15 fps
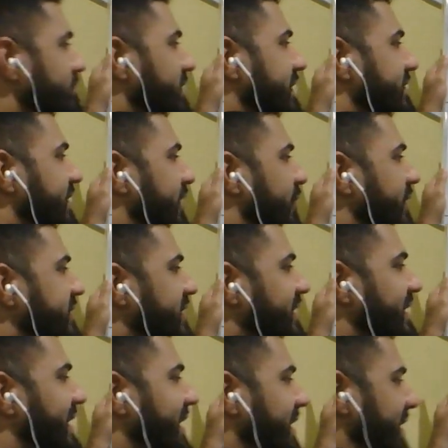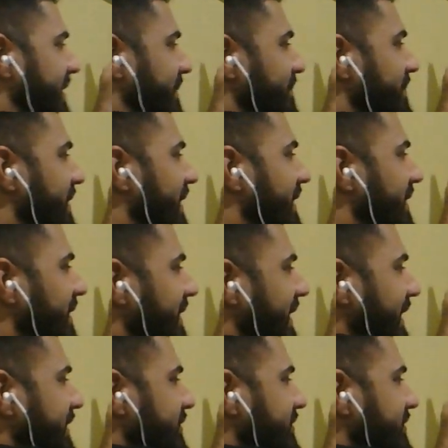this equation here, it's